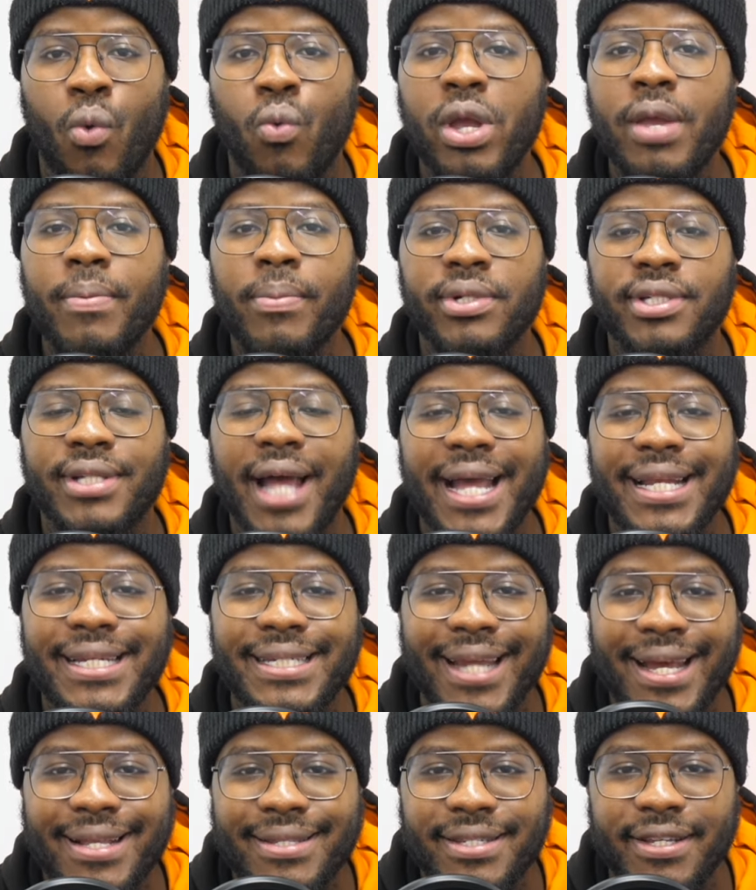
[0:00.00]
We must
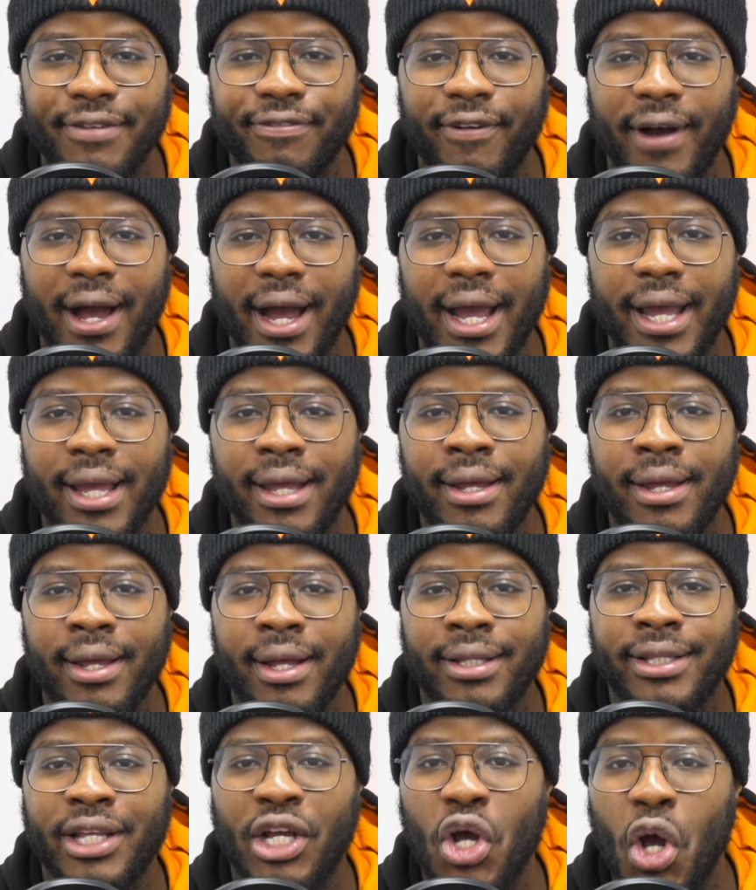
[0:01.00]
identify
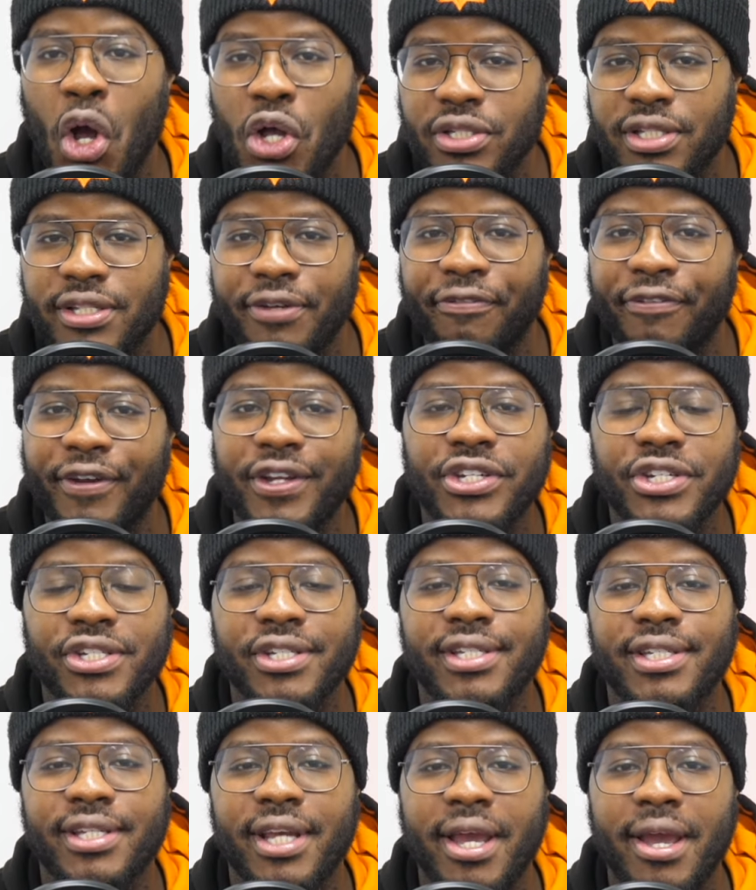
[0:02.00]
the cost
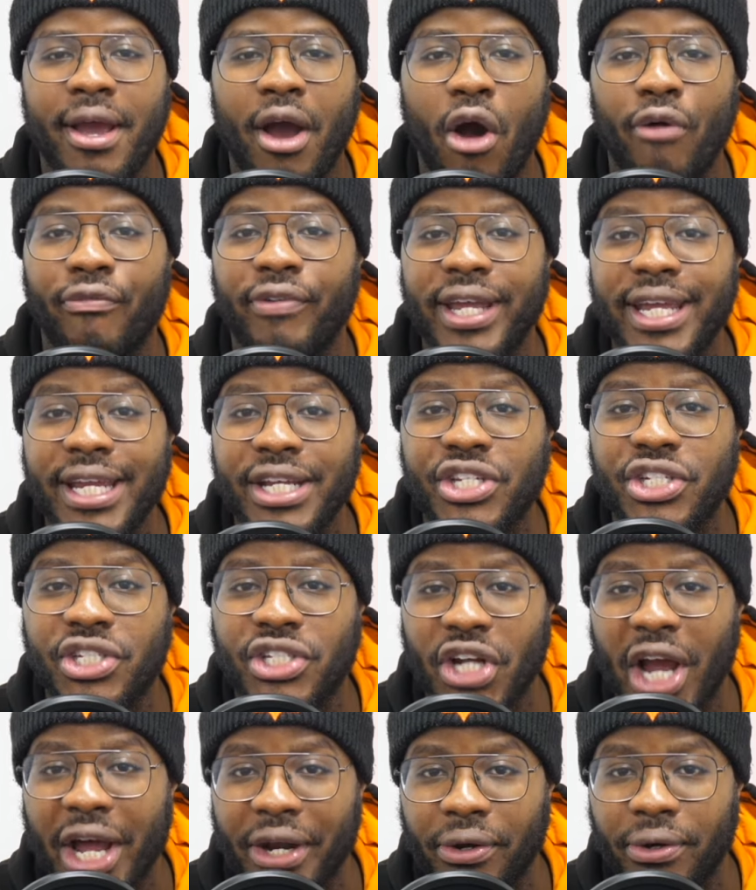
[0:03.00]
efficiency of
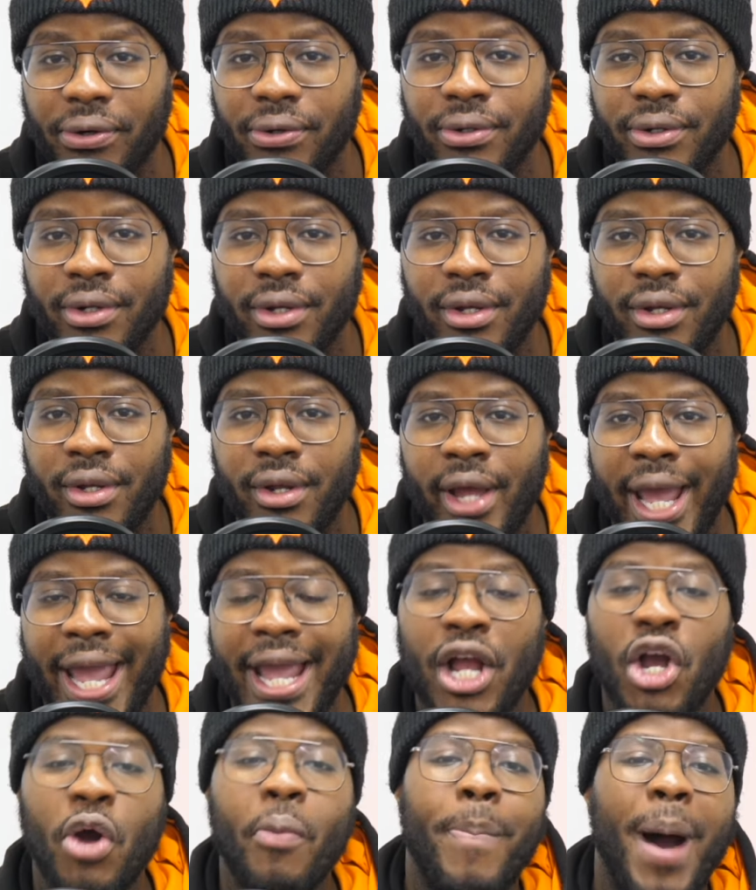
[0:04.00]
each channel
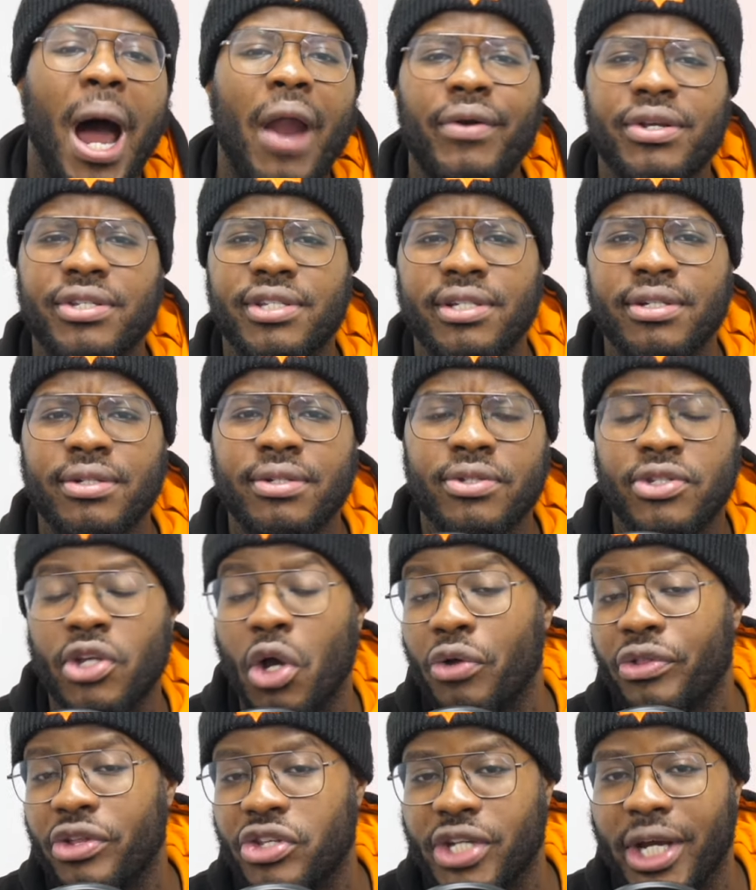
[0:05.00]
in comparison
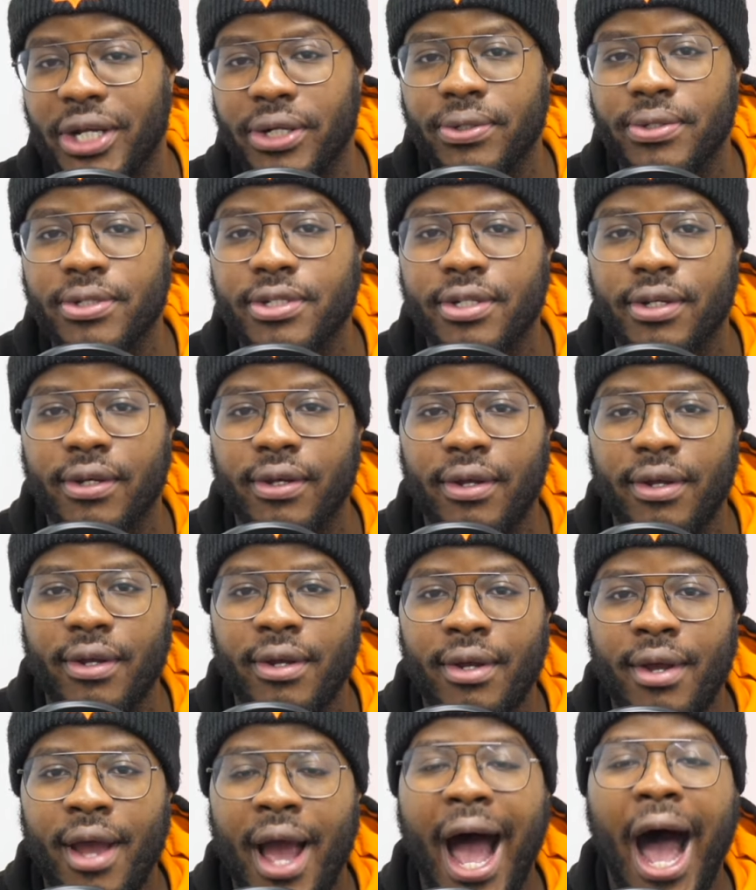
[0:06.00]
to other channels.
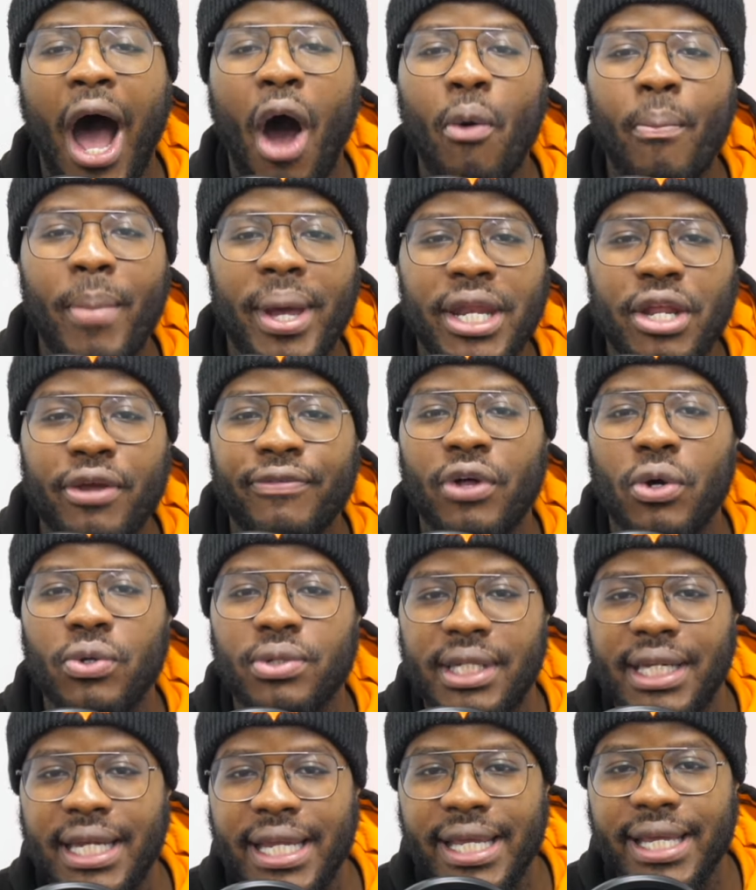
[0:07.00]
How many of
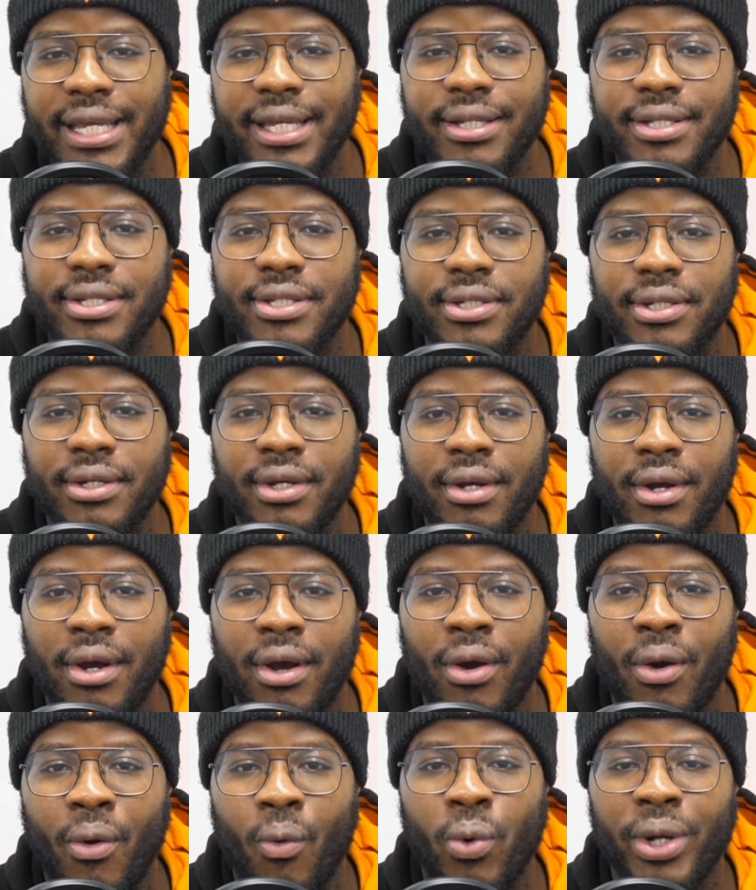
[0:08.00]
those leads
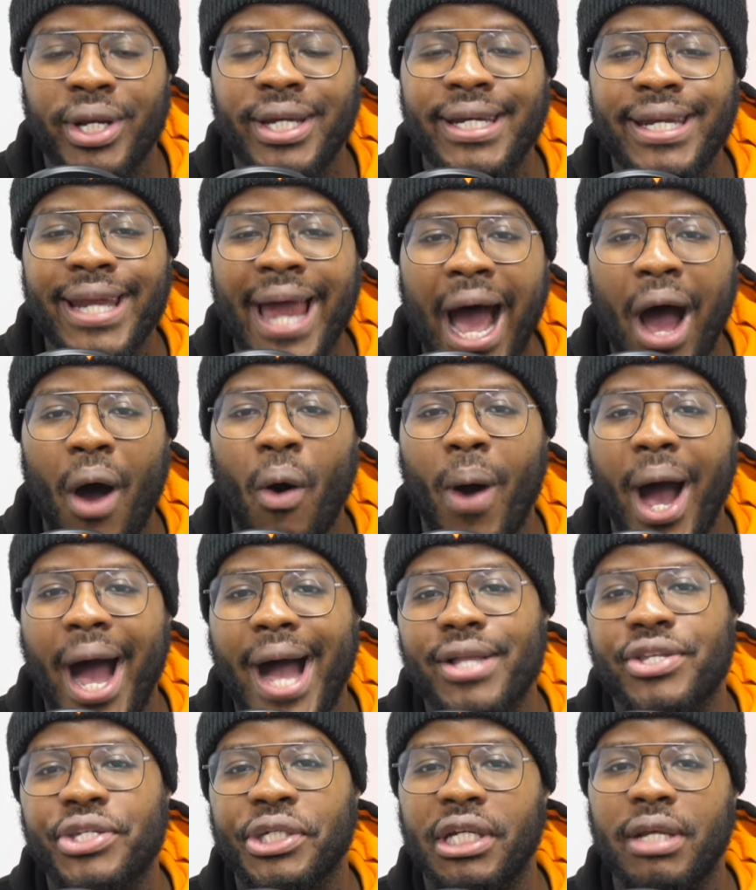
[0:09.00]
would now
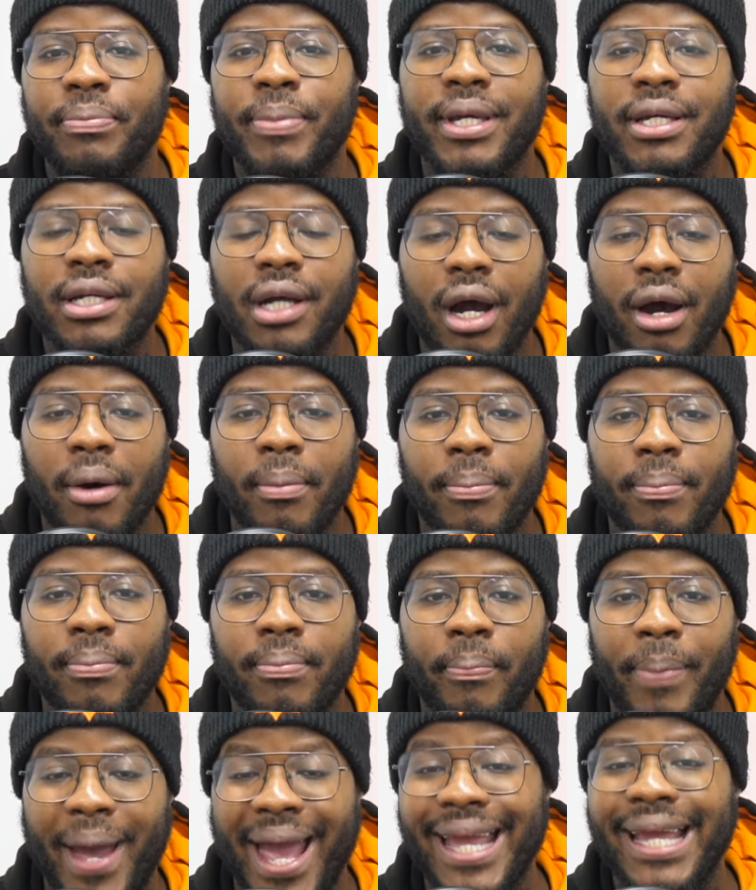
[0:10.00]
actually become
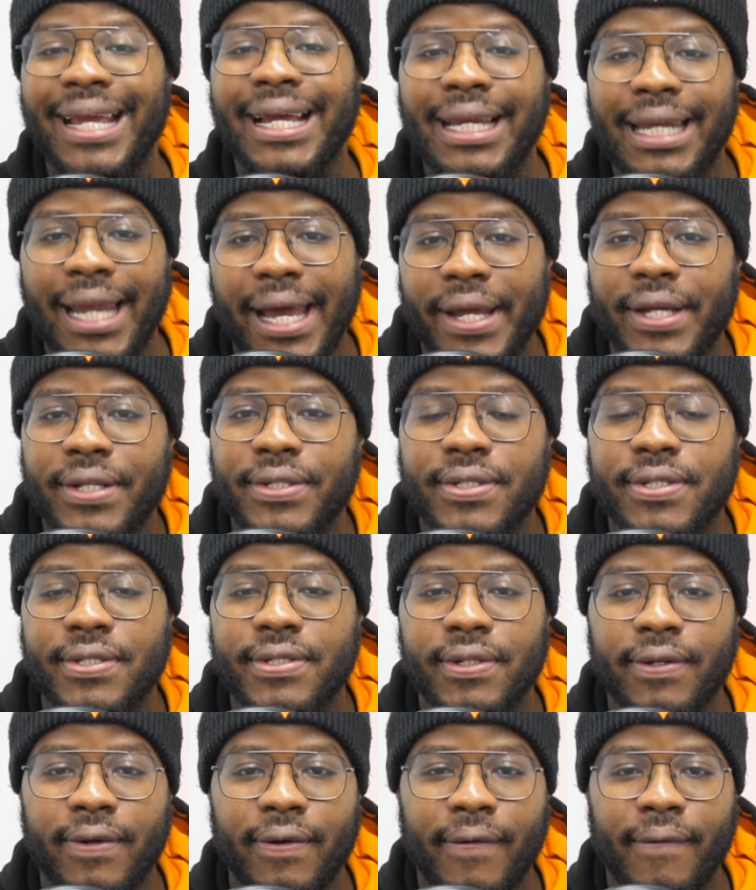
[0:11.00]
paying
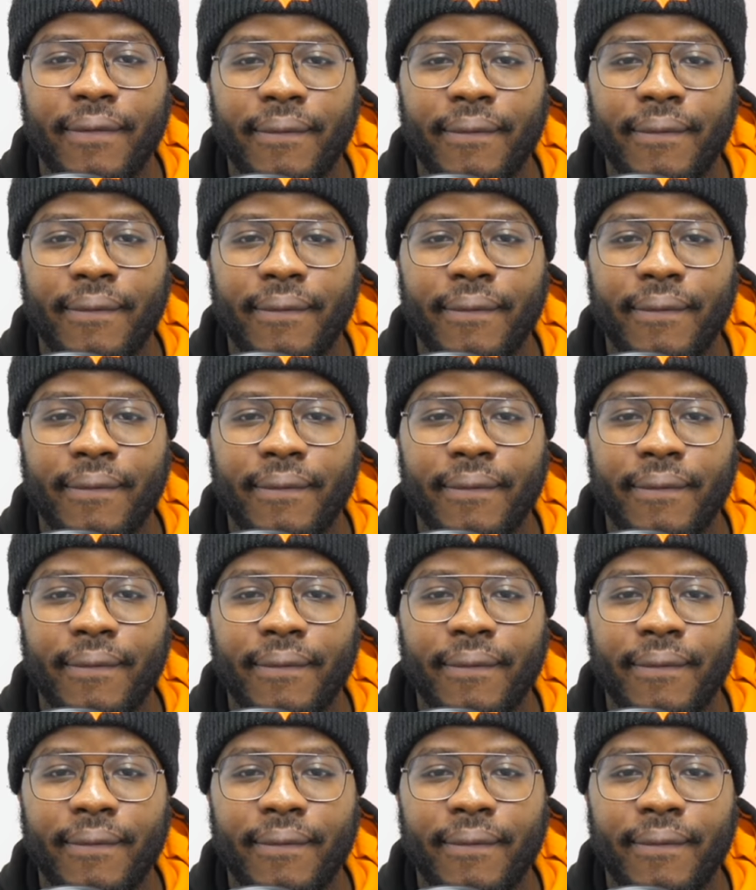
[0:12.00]
clients?